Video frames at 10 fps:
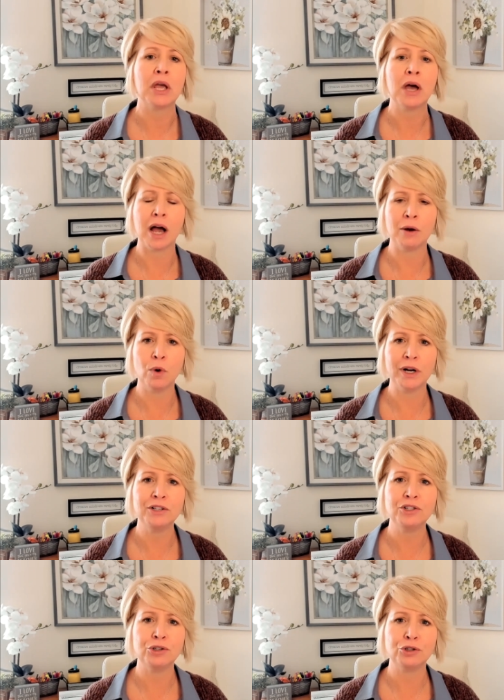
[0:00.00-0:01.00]
I
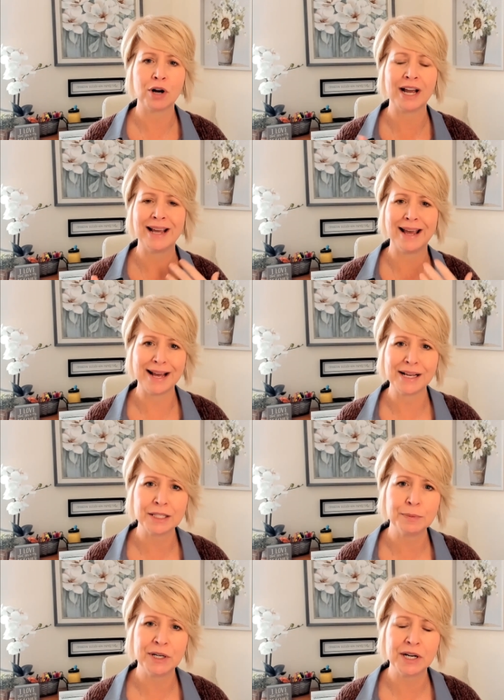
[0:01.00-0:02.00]
wanted to try to
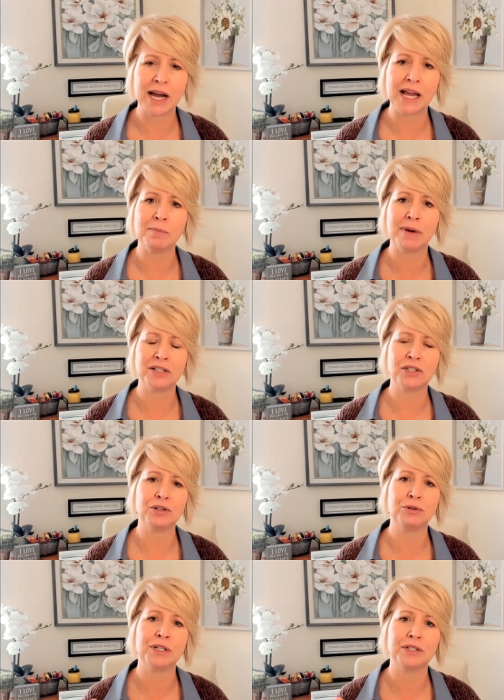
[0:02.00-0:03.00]
expedite my
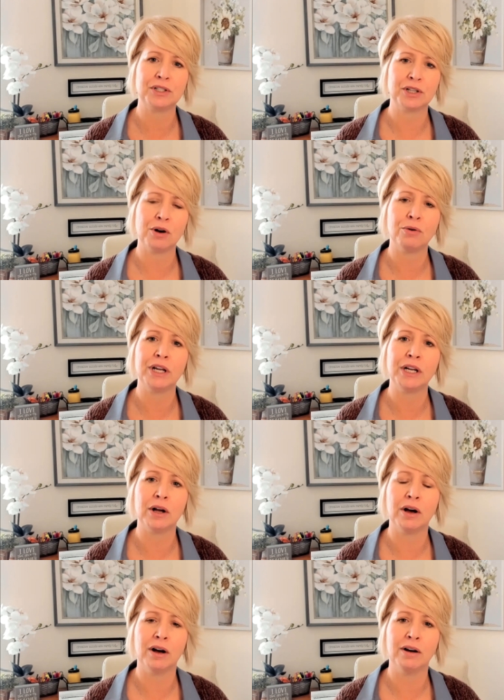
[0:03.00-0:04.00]
students' decoding
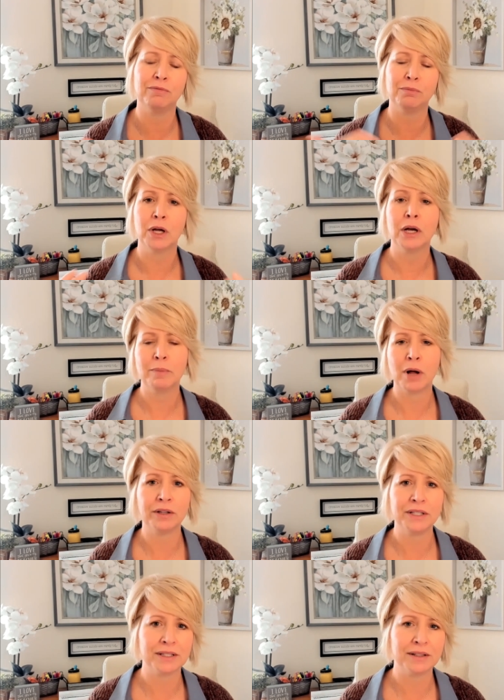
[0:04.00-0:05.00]
of
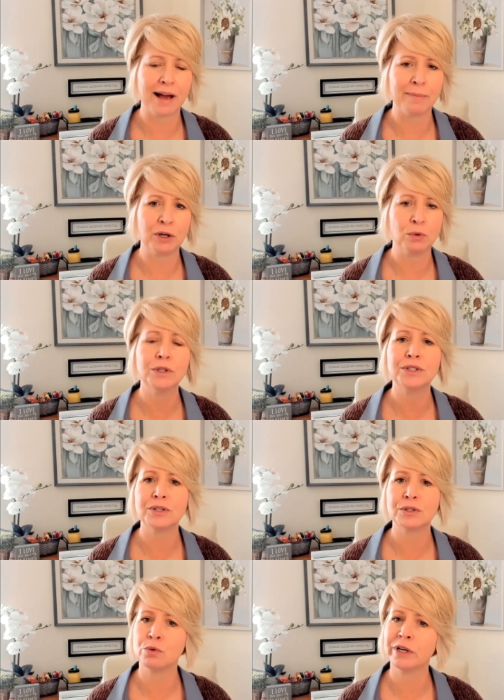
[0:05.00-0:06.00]
polysyllabic words
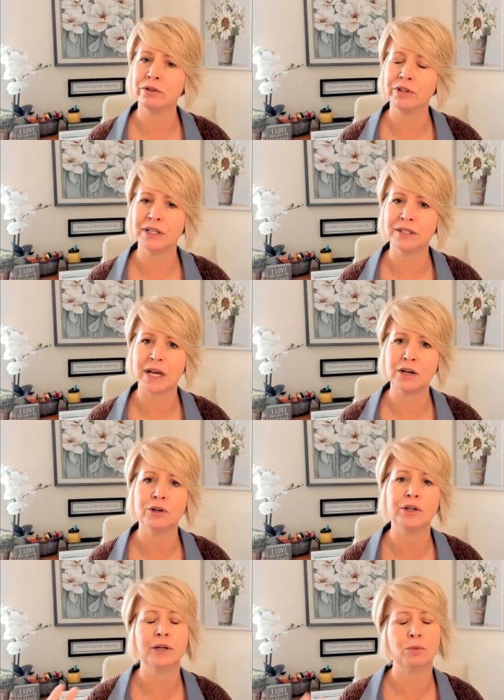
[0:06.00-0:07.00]
as quickly as I
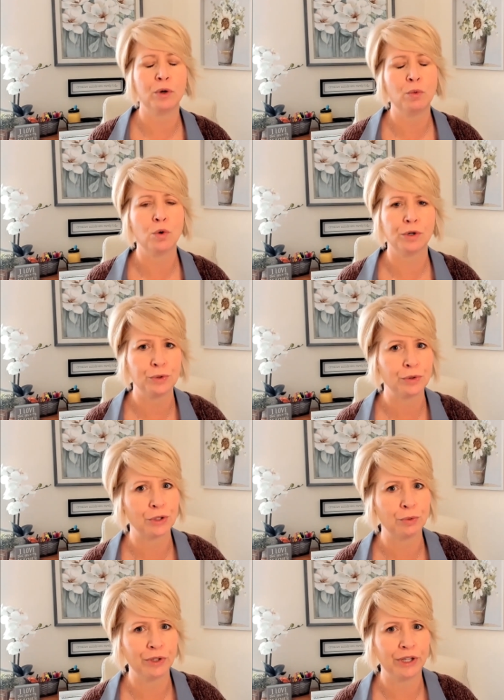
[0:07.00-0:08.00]
could, and rewards was
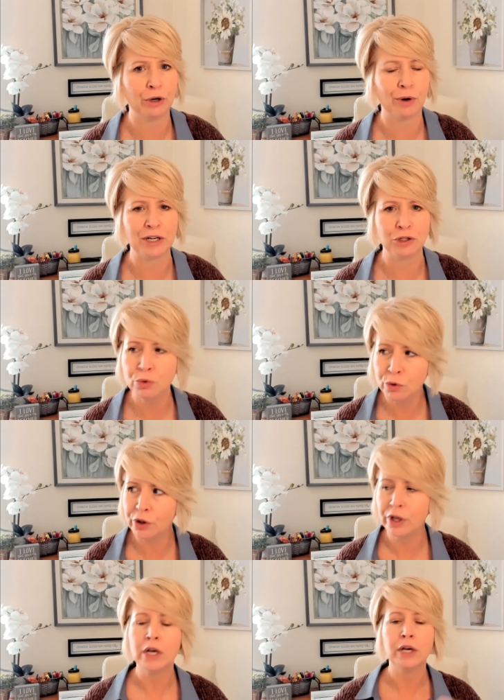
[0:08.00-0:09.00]
a really great
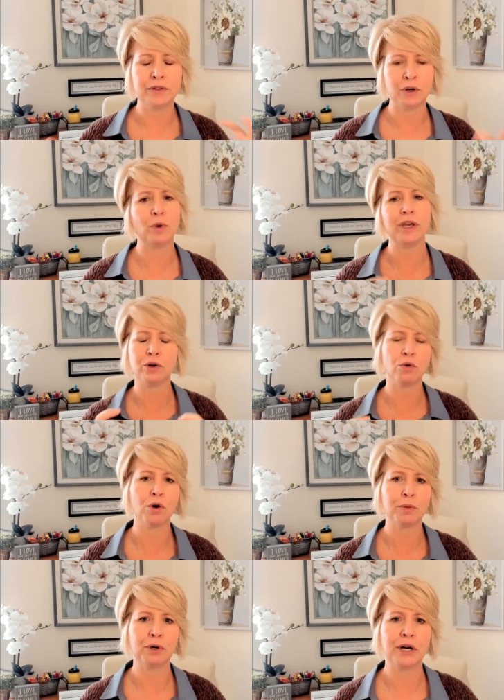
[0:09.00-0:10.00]
tool that we
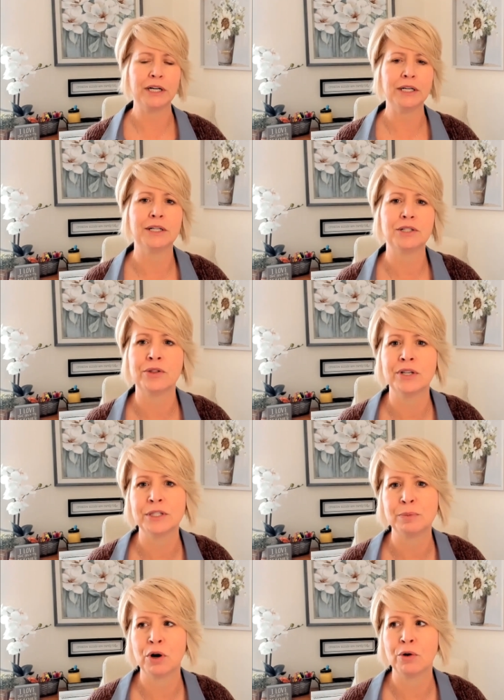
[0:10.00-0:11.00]
incorporated into
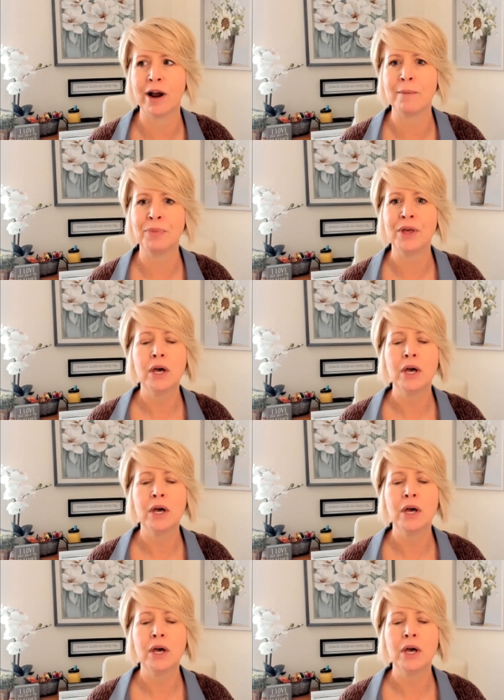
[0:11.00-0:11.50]
this program.